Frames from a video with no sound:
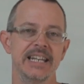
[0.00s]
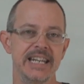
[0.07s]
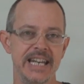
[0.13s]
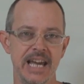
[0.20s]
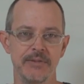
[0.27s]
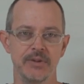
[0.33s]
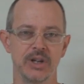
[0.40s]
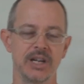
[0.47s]

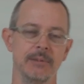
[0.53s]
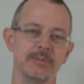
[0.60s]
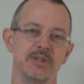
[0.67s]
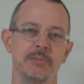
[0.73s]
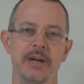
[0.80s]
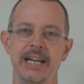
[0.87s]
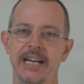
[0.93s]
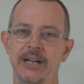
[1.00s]
Never come
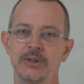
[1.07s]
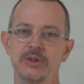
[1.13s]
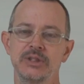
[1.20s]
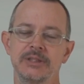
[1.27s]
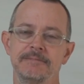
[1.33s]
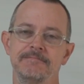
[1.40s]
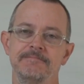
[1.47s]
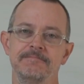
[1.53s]
to my
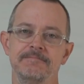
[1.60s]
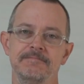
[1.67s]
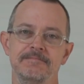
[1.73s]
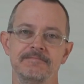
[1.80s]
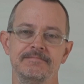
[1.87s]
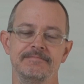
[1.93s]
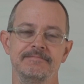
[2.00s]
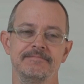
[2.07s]
house.
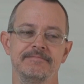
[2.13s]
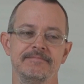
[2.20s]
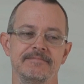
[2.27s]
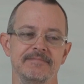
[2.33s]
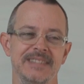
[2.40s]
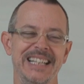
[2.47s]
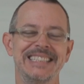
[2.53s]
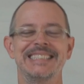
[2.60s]

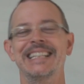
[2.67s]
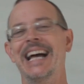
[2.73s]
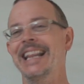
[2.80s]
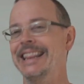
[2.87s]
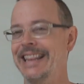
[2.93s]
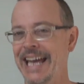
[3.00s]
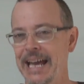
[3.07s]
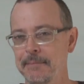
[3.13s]
It's
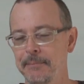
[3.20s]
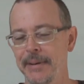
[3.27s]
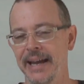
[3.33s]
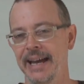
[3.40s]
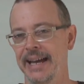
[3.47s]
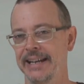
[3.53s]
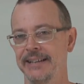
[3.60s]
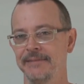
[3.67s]
not that
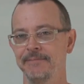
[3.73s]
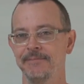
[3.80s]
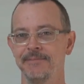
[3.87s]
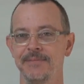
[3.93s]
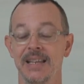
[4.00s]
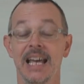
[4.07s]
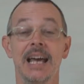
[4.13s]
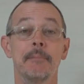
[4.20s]
bad.
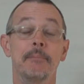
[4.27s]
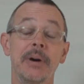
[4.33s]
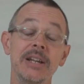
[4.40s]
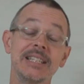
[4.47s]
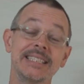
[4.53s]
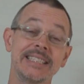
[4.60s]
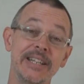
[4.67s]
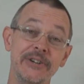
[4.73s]

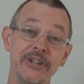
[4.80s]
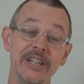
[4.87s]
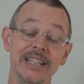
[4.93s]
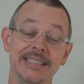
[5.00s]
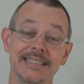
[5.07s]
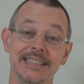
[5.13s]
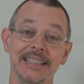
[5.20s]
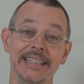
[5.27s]
But
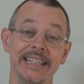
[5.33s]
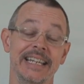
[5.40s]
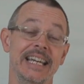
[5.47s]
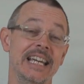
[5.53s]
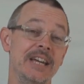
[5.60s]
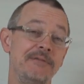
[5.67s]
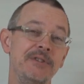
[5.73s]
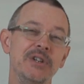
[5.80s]
seriously,
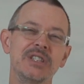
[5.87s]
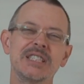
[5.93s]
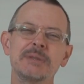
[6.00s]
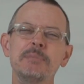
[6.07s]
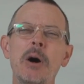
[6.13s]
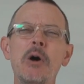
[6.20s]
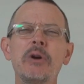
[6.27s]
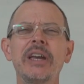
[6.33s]
if you're
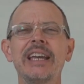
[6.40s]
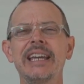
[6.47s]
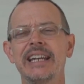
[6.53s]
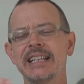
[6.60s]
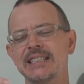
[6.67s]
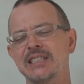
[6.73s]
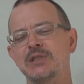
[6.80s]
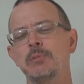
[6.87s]
smoking
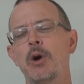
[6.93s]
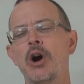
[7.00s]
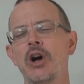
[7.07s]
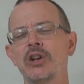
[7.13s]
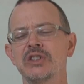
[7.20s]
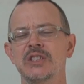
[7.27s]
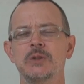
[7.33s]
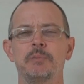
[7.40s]
in a
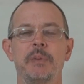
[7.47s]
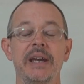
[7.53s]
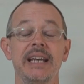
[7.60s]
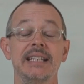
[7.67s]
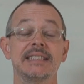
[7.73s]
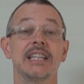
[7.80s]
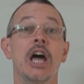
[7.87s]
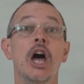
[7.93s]
small
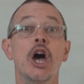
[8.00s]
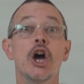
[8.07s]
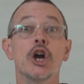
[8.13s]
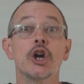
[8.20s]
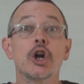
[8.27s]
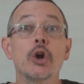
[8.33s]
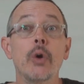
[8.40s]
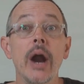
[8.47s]
space,
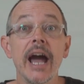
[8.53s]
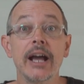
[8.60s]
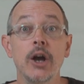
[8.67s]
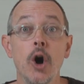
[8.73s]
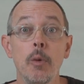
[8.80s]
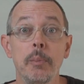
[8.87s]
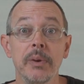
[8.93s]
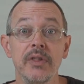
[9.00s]

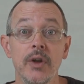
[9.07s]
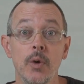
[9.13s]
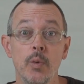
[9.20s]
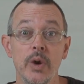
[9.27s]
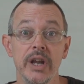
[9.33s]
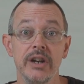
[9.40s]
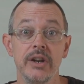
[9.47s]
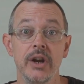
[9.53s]
crack open the
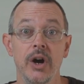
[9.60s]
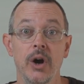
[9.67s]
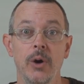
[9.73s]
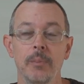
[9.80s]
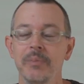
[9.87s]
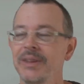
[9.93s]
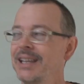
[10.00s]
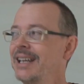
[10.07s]

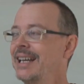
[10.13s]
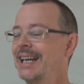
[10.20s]
window.